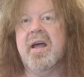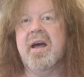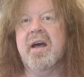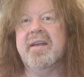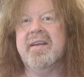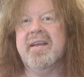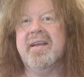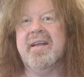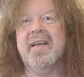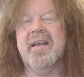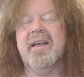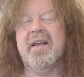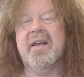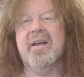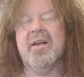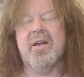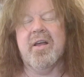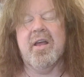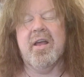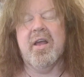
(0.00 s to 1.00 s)
And
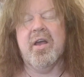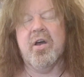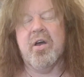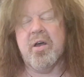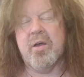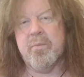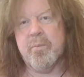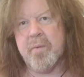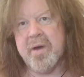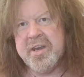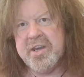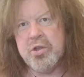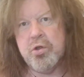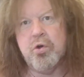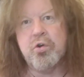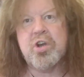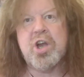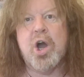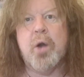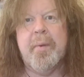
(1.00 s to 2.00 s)
when they
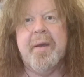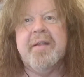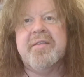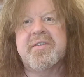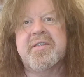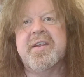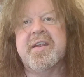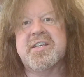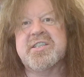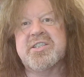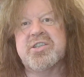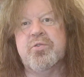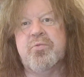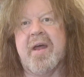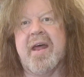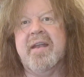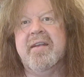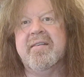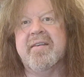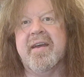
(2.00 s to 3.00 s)
all go into this
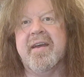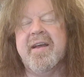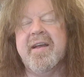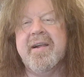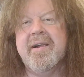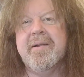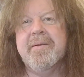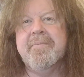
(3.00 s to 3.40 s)
surrender,